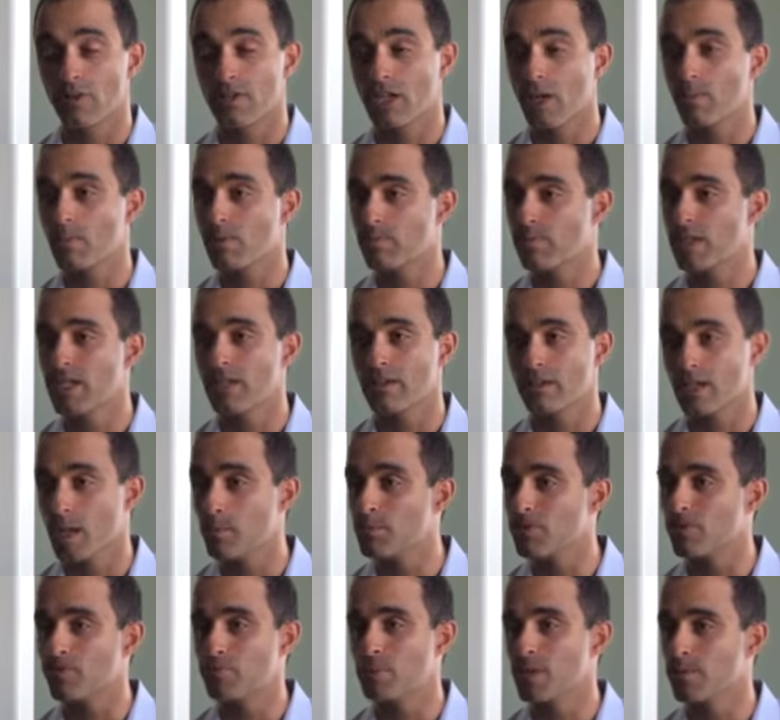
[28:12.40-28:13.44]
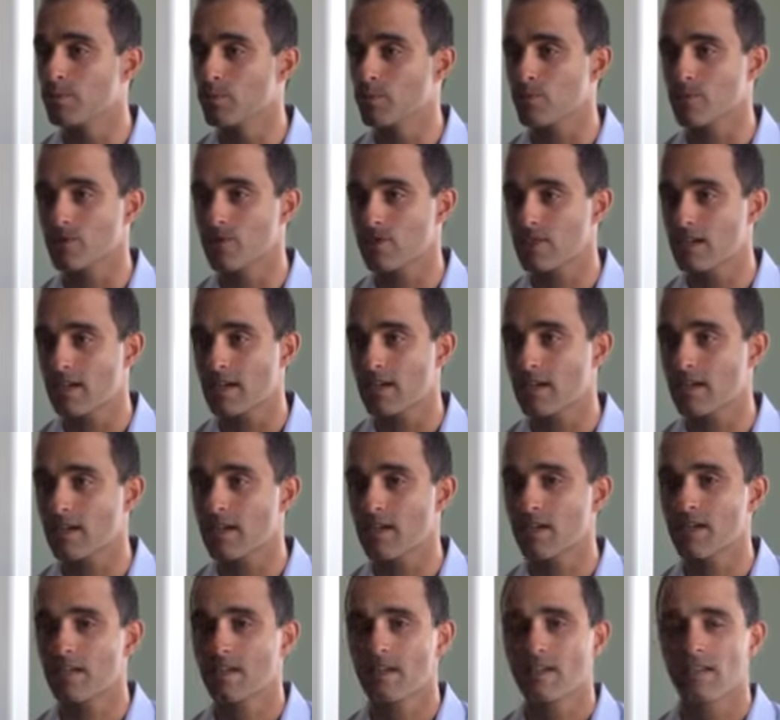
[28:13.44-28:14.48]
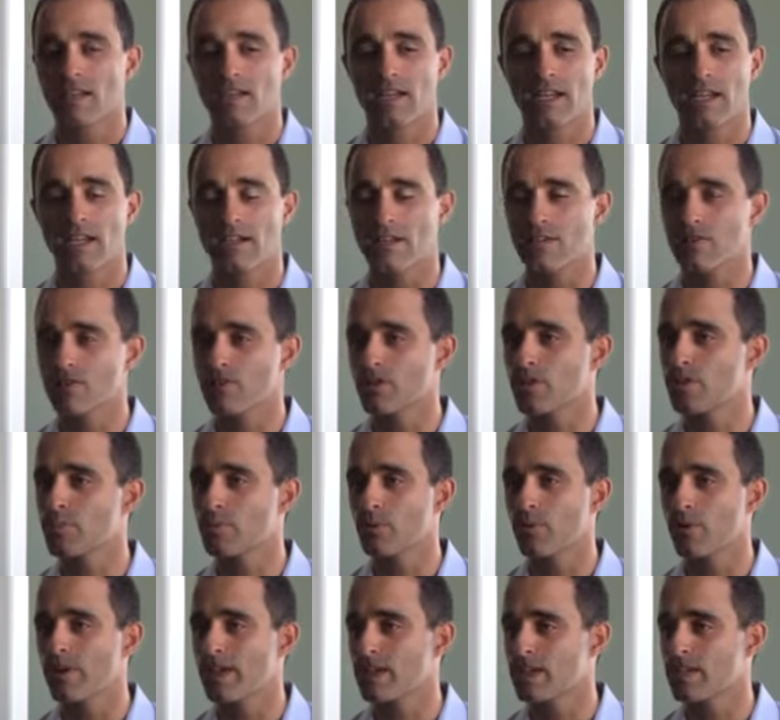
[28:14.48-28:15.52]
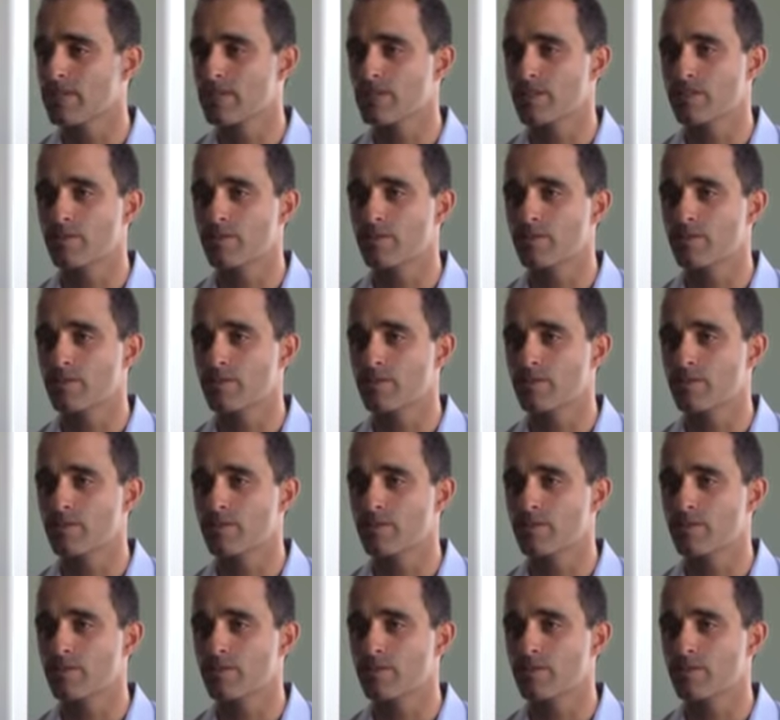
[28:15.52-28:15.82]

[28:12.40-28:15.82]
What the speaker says: know, a number of people were sick. And at a certain point, it